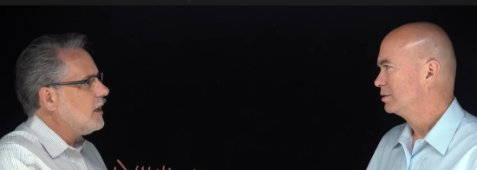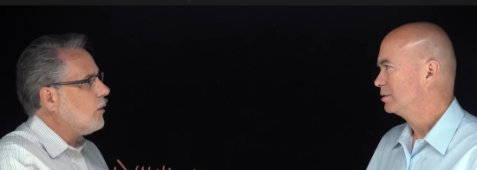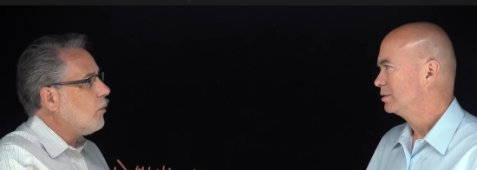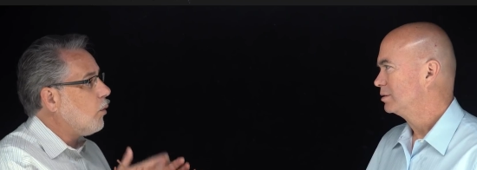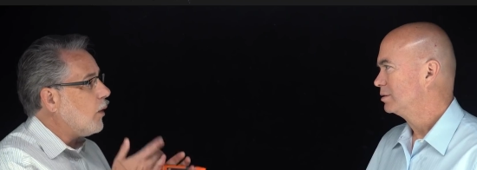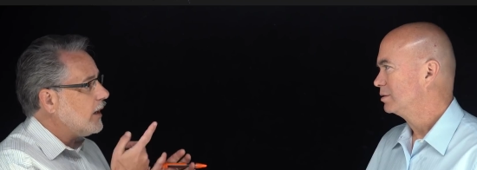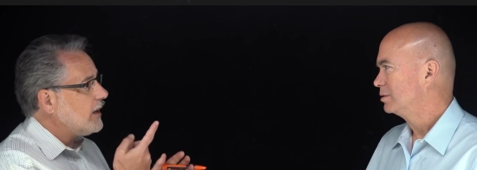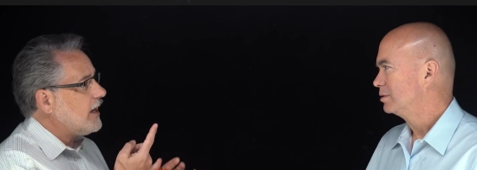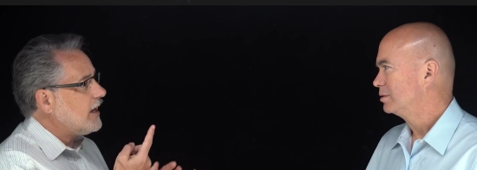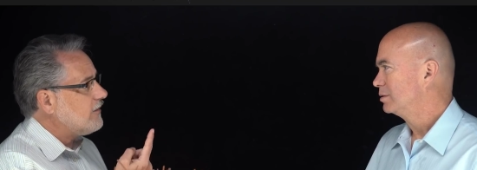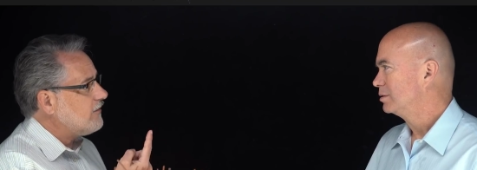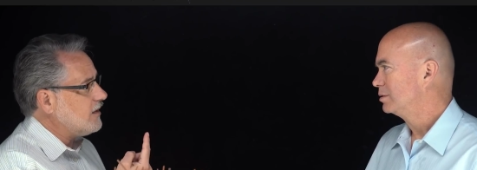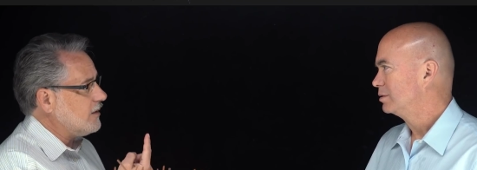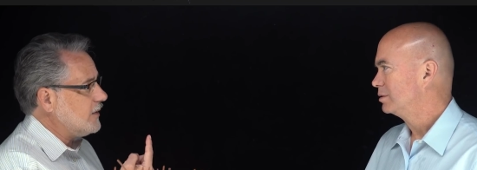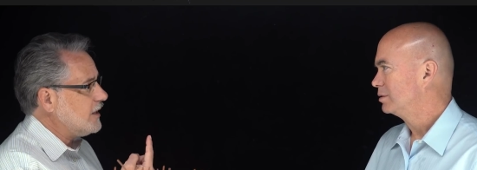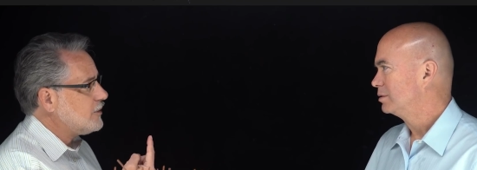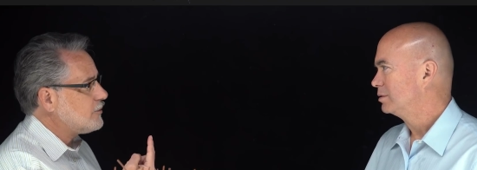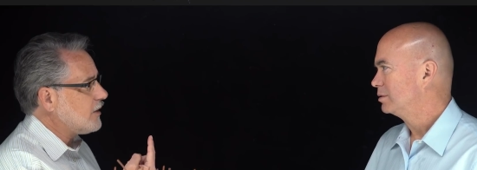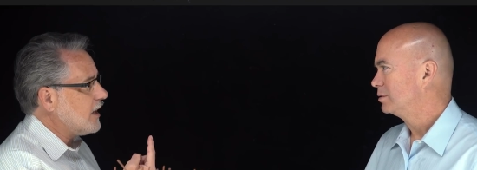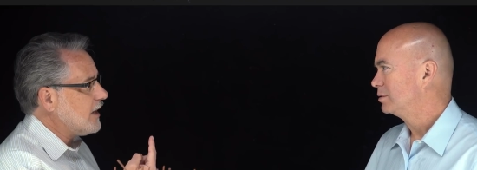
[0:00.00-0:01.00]
Speaker 1: one
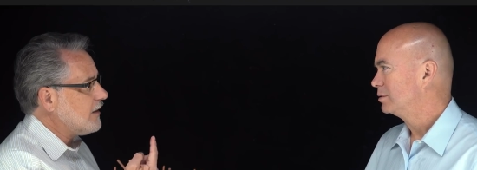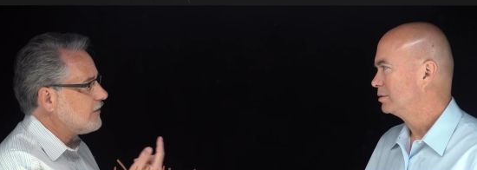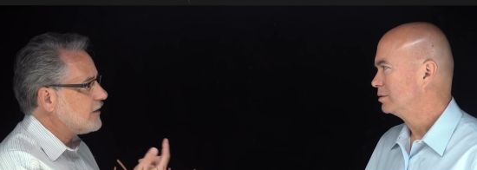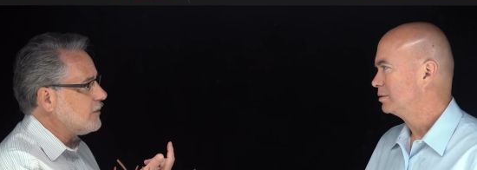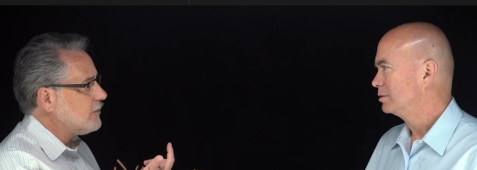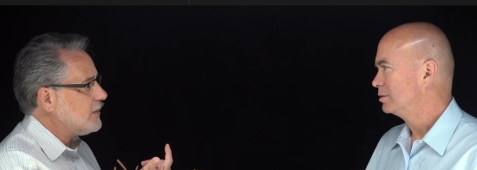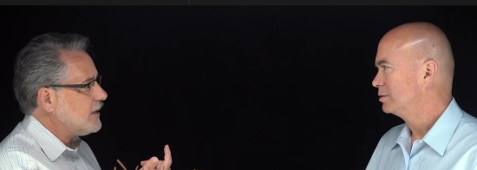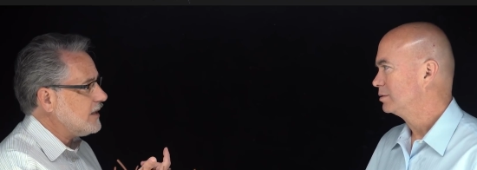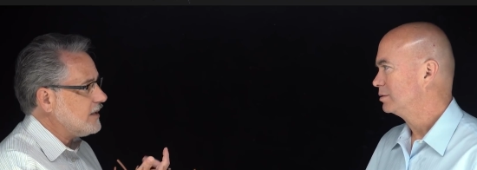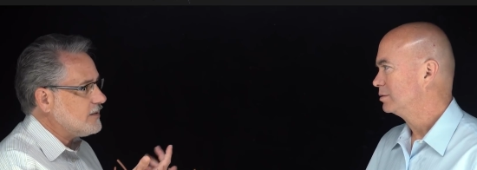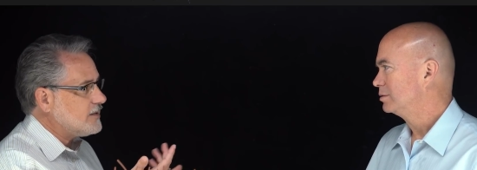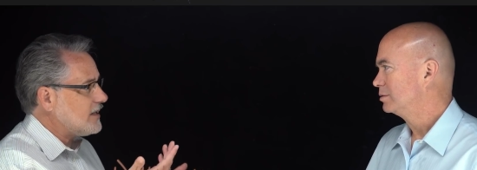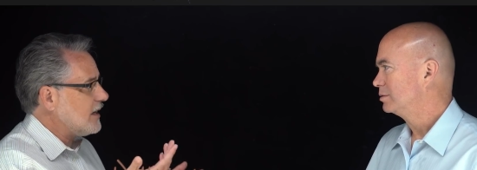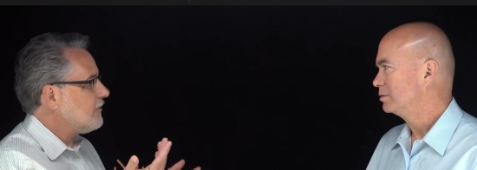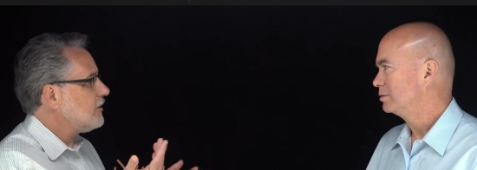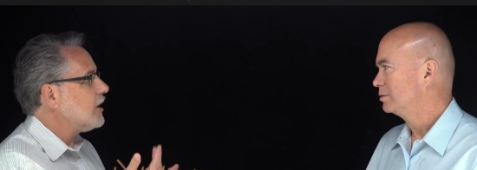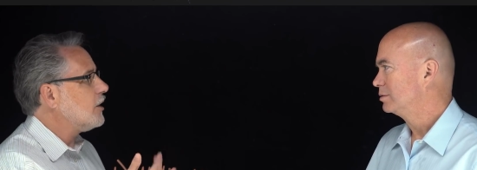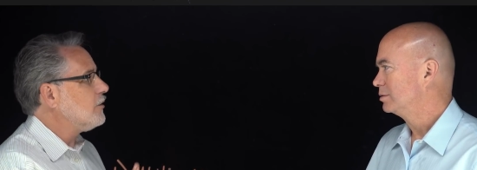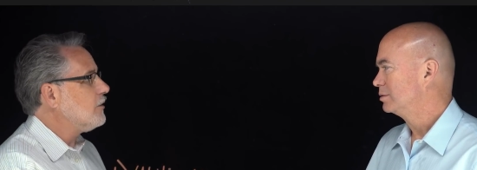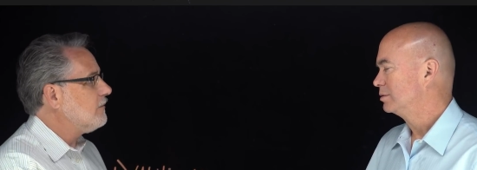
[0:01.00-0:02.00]
NVMe drive can be
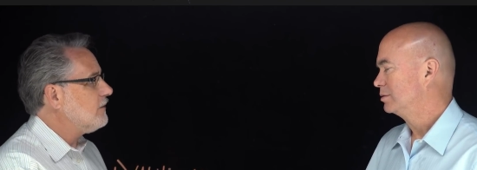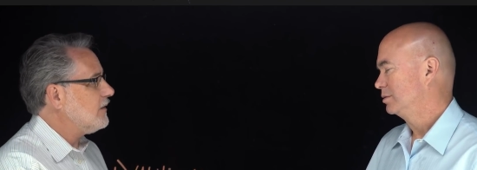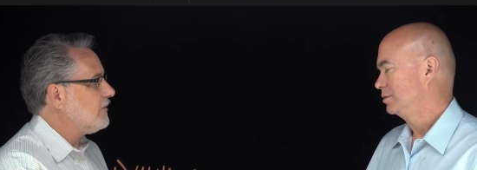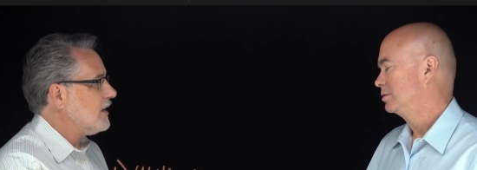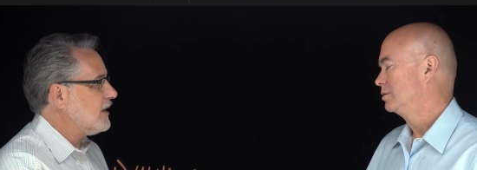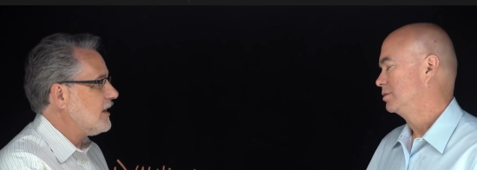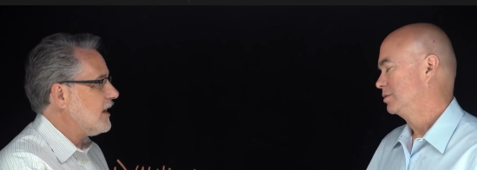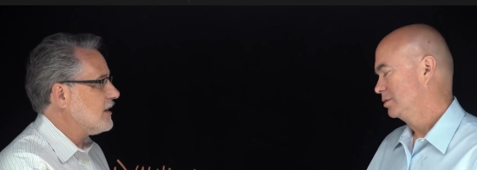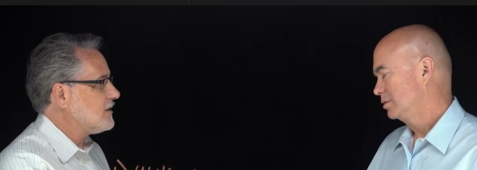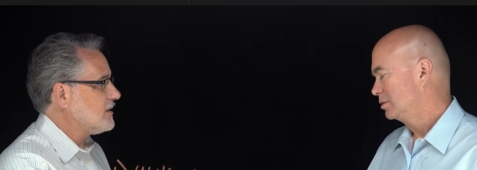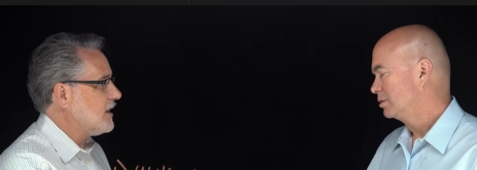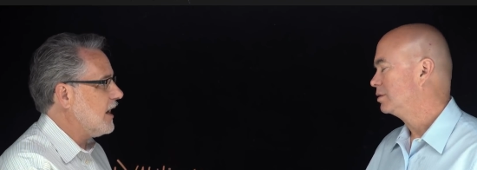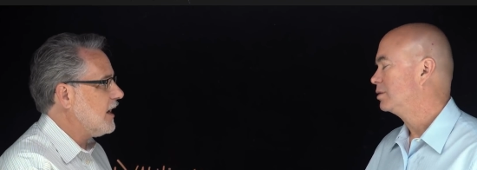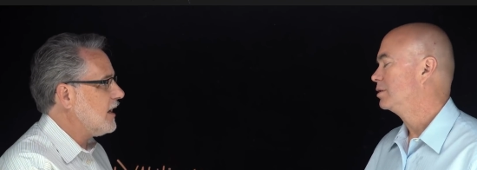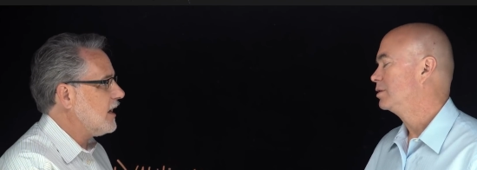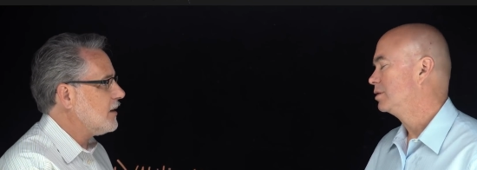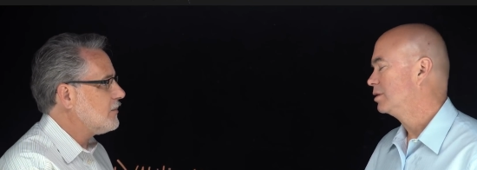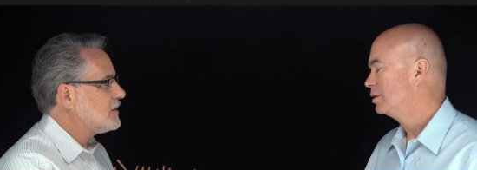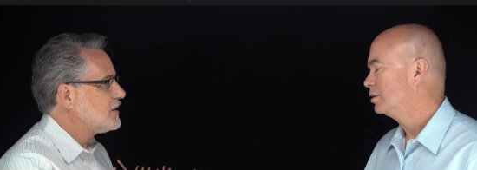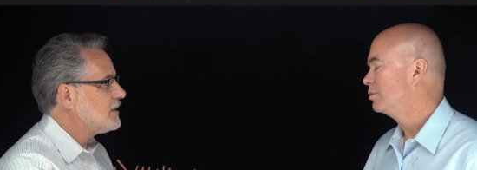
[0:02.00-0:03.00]
750,000
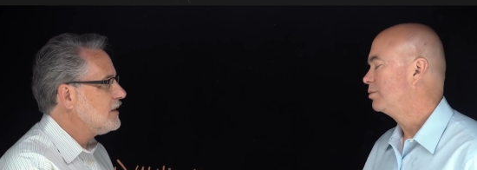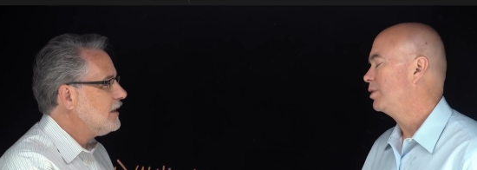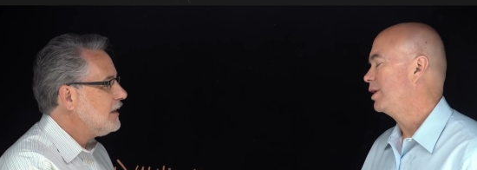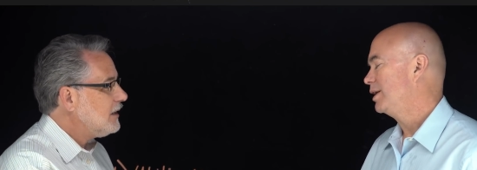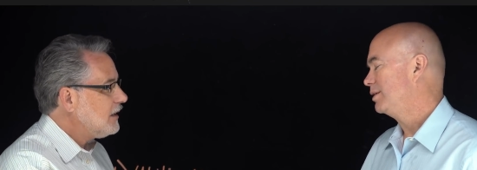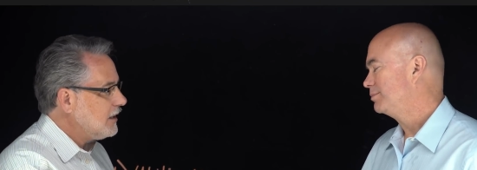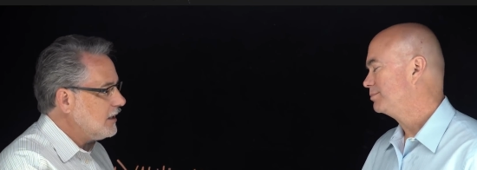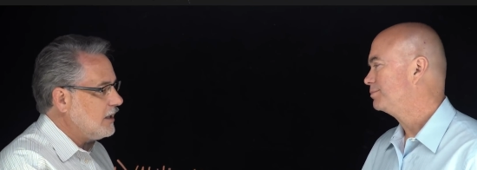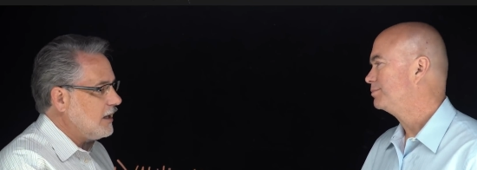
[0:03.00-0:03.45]
IOPS. Right.